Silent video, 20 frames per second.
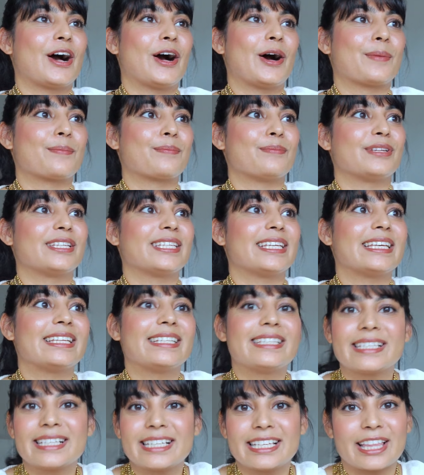um, to
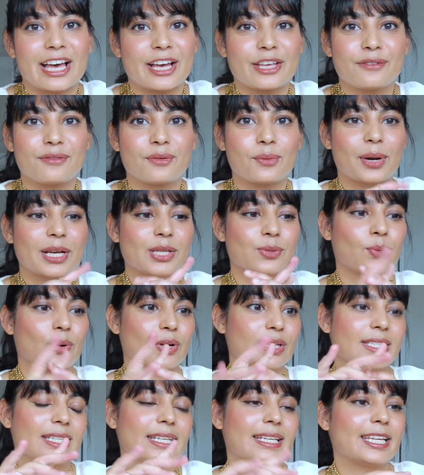Italy that you've always
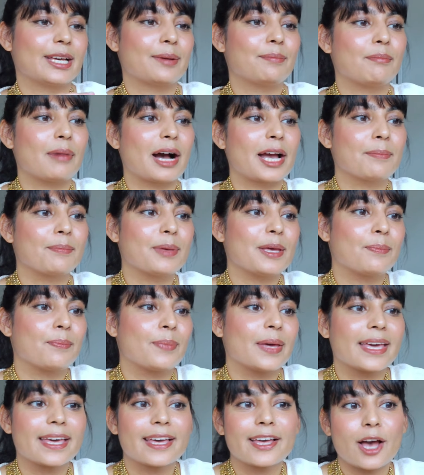wanted. It might be
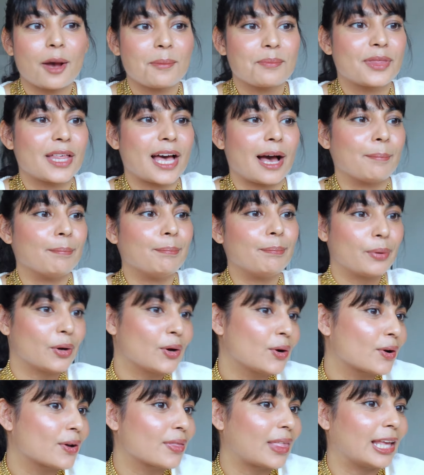picking up that
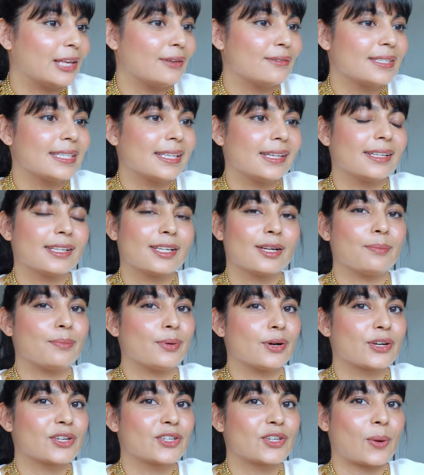book that you've seen in a
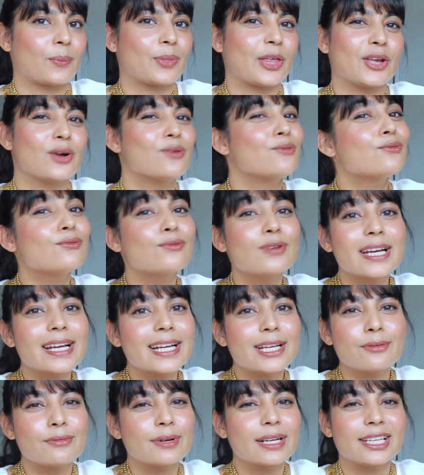bookshop that you're
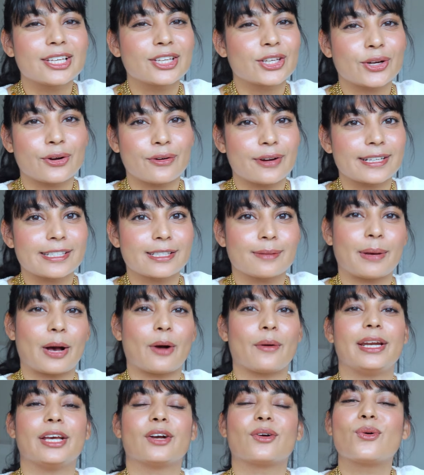really, really curious
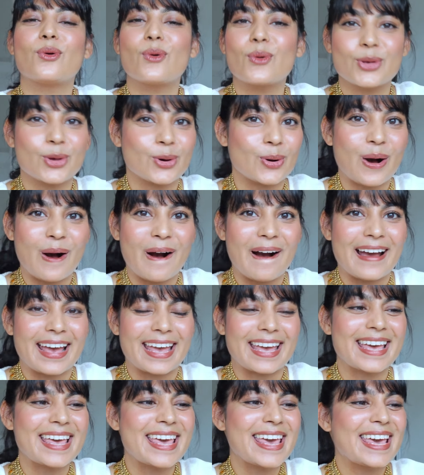about and it caught your
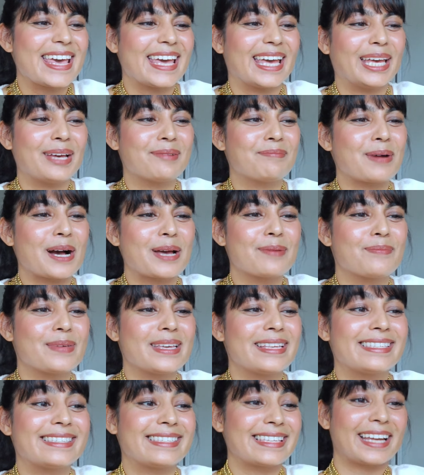eye. It might
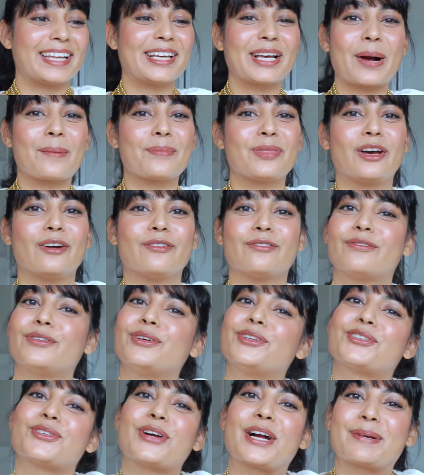be setting up that
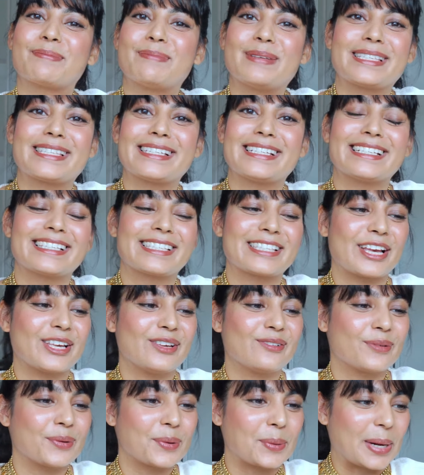food truck business that
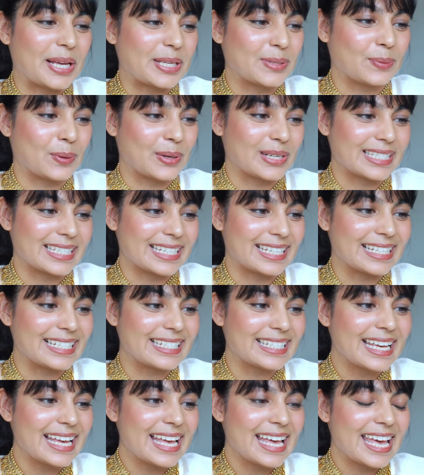you've always
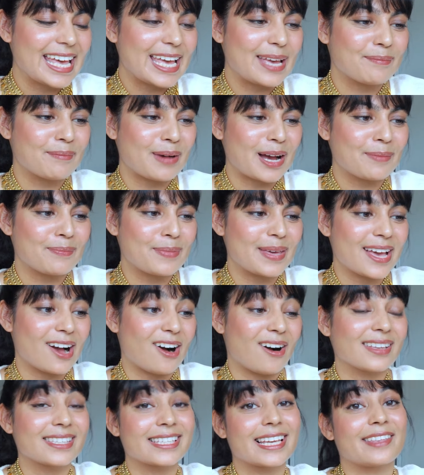wanted. It might be
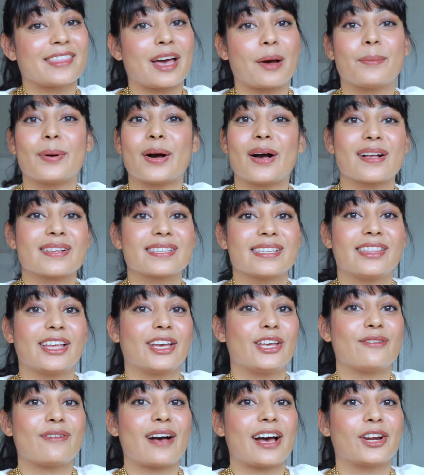asking that person
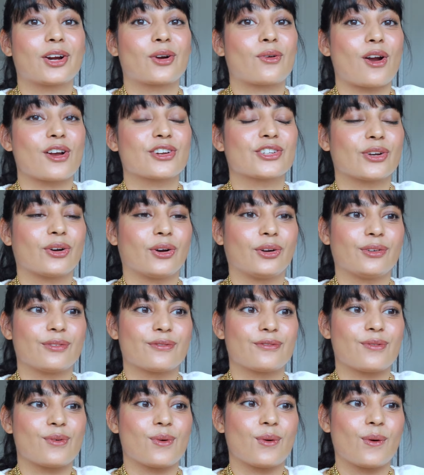that you've had a crush
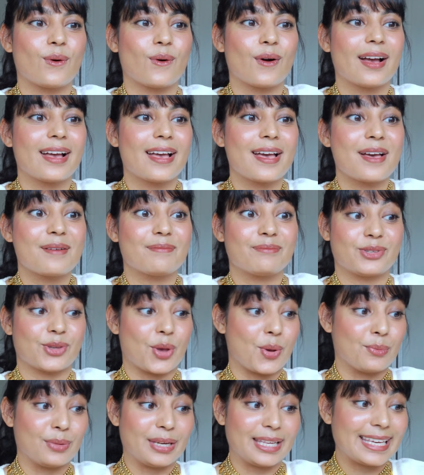on for
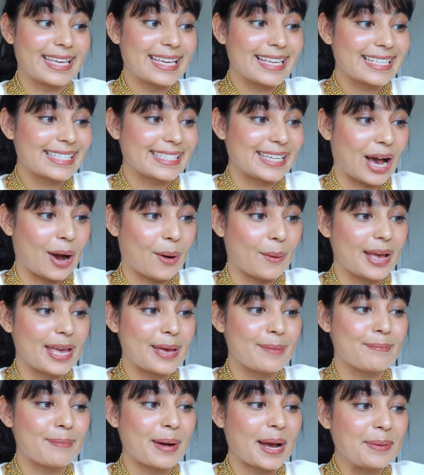so many years now.
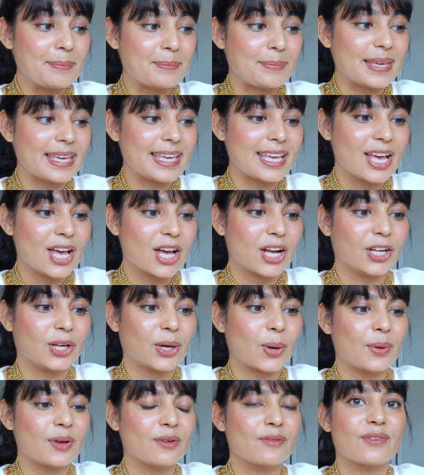It might be
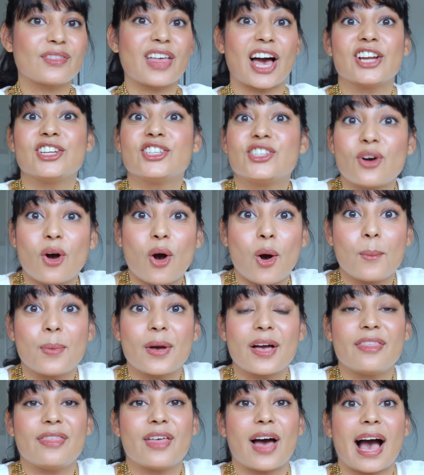going for that
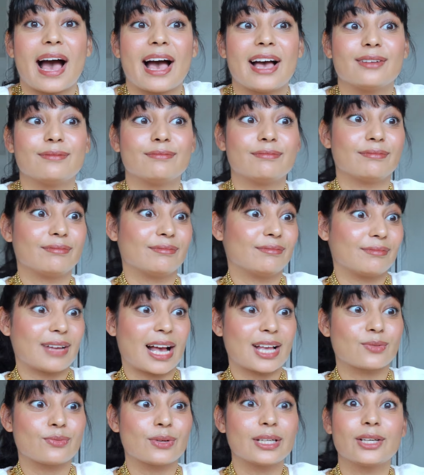job that
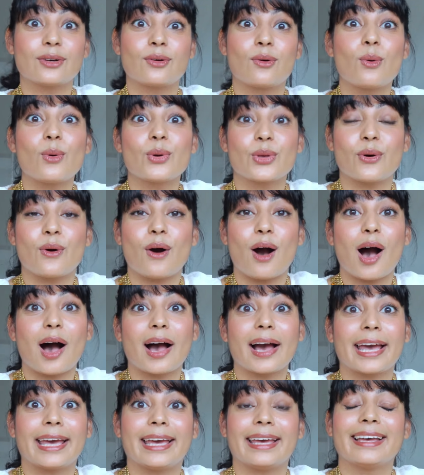has really caught your
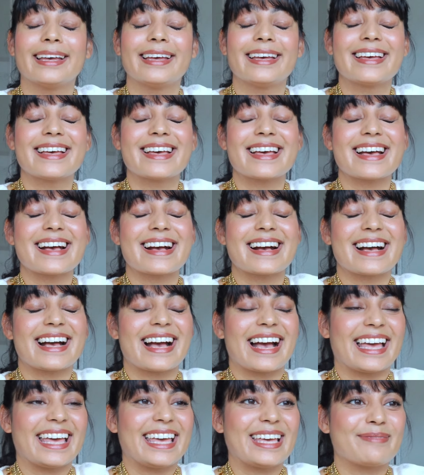eye.
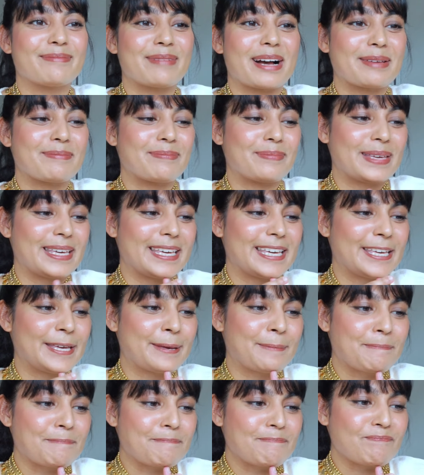It might
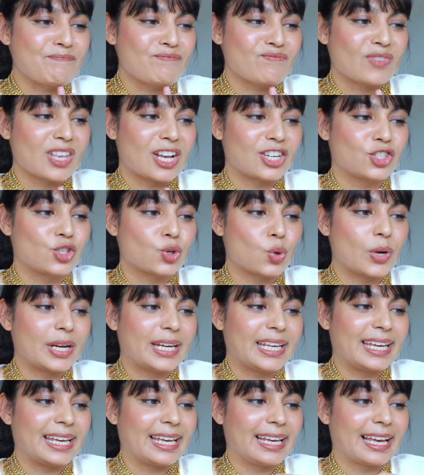be
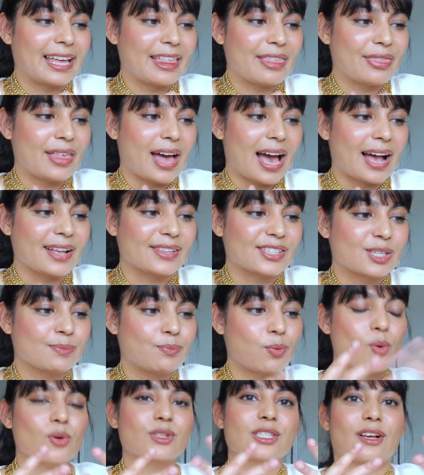joining that
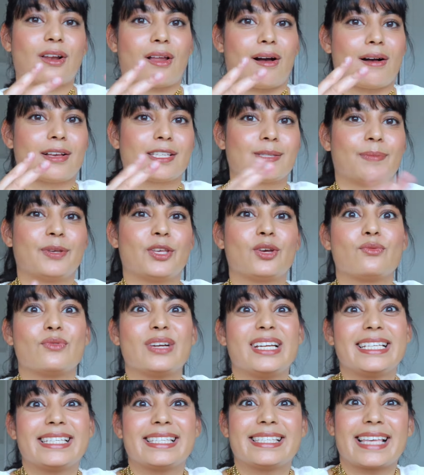sports class, but you're
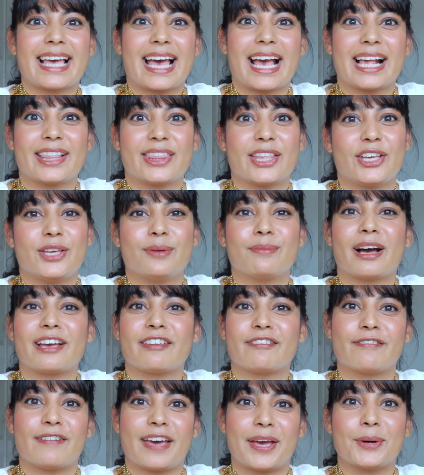really scared that you
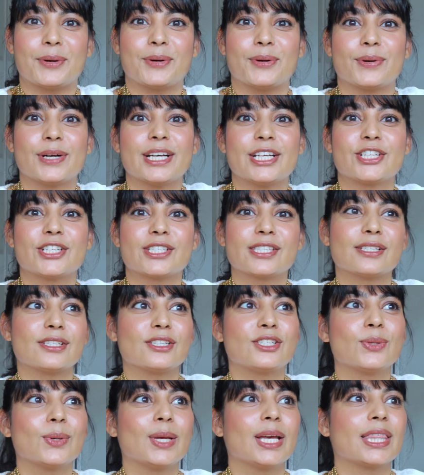might fail.
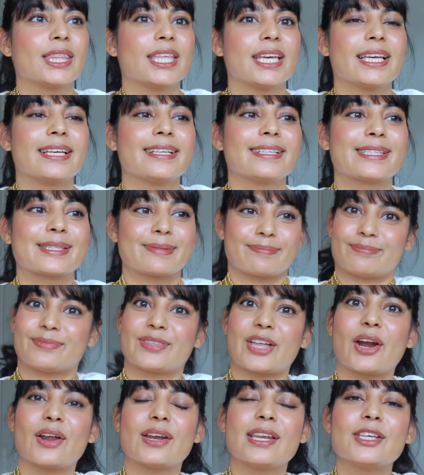Just doing things
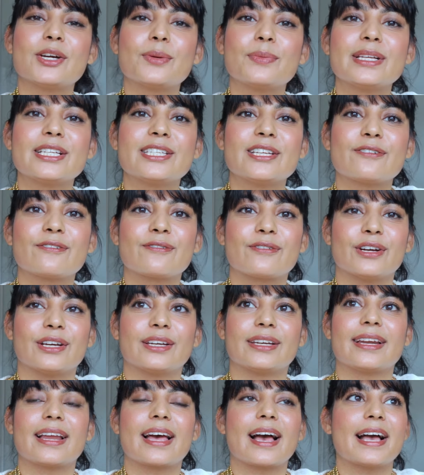that are a little bit
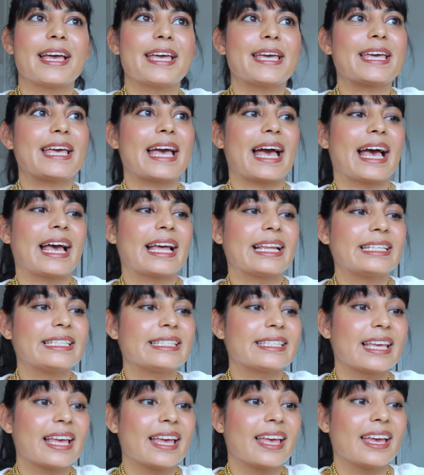different
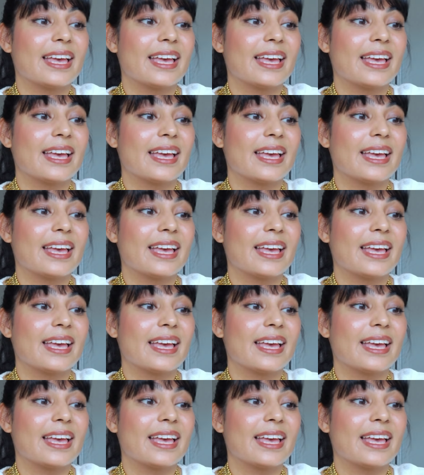and